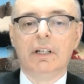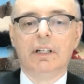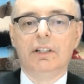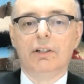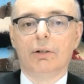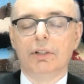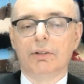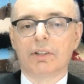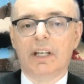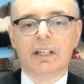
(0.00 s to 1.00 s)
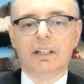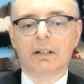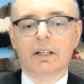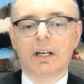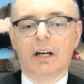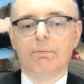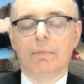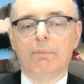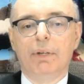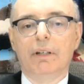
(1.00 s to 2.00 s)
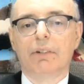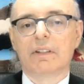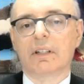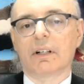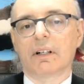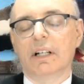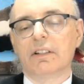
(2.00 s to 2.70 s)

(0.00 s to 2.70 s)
you're taking a big risk here.